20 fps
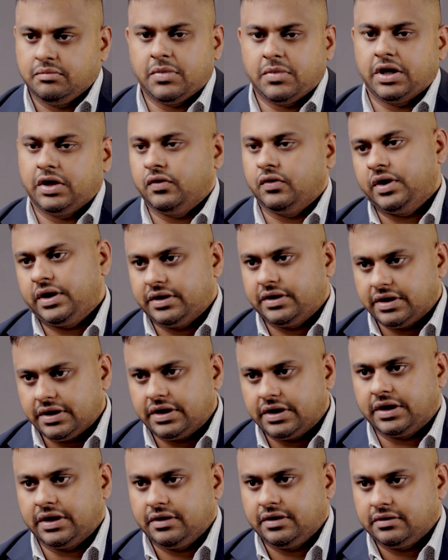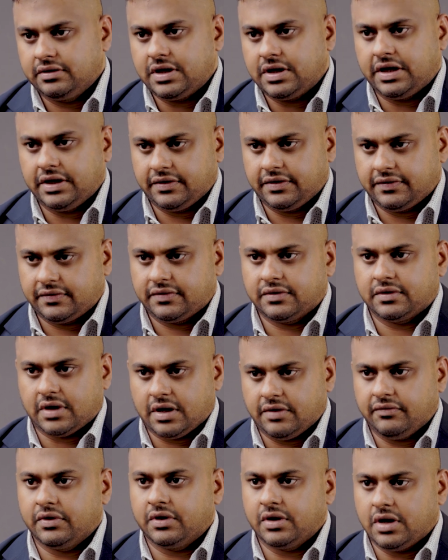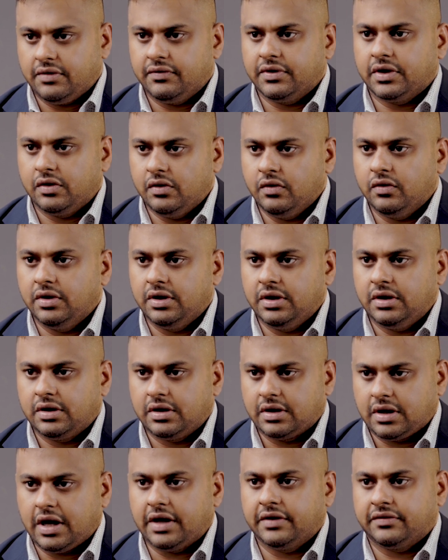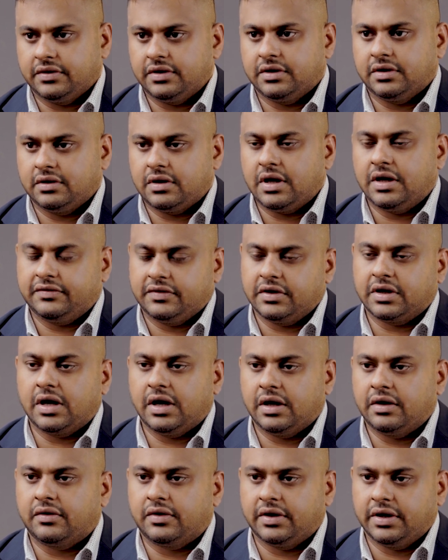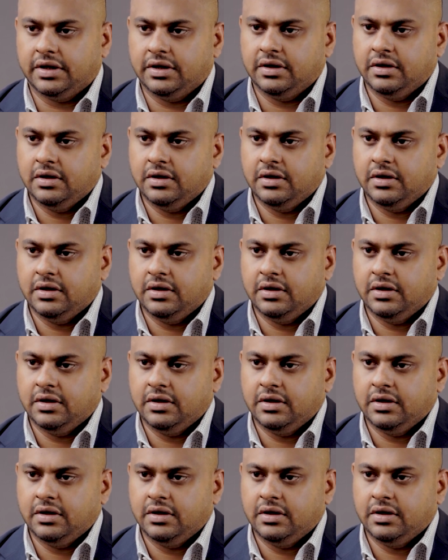by 2030. That is our goal as a country.